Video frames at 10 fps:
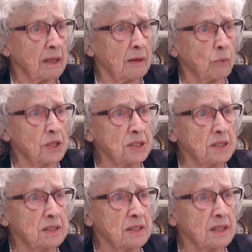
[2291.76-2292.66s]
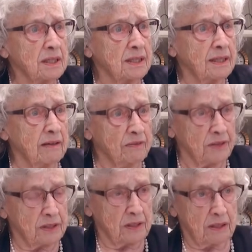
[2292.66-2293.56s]
it wasn't
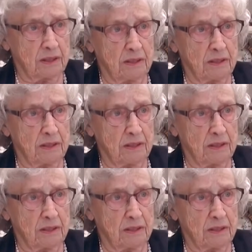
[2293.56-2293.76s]
given